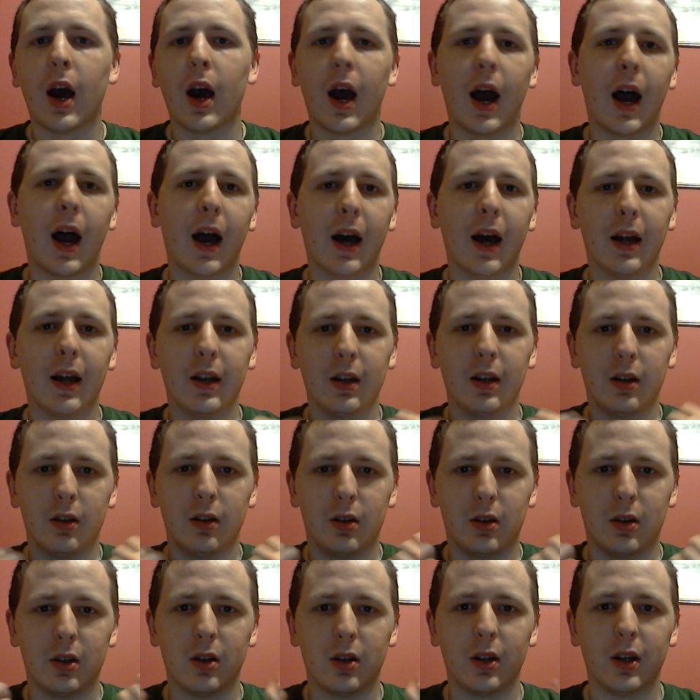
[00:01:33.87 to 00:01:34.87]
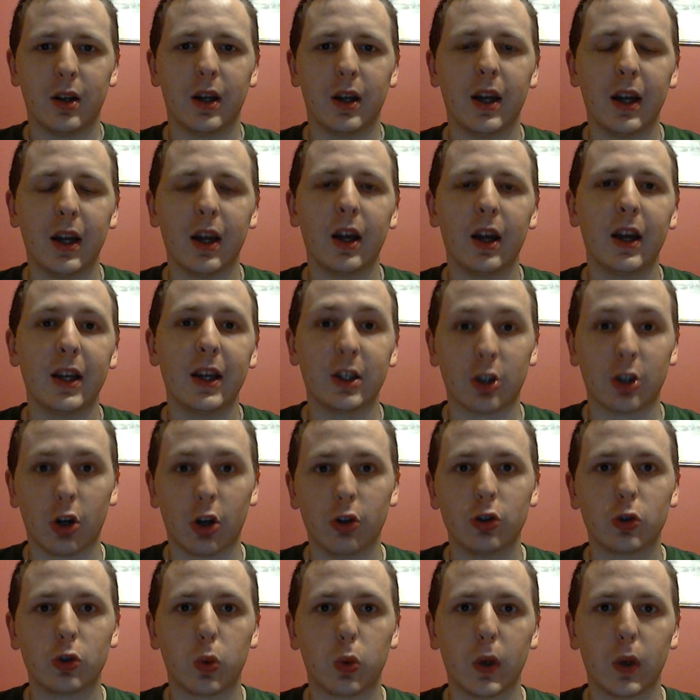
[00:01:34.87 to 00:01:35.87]
and his
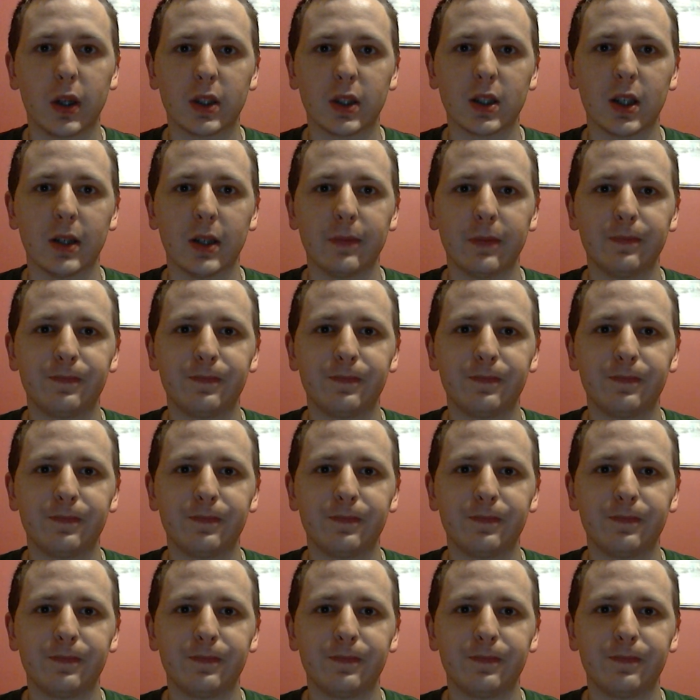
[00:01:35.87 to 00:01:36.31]
own Twitter,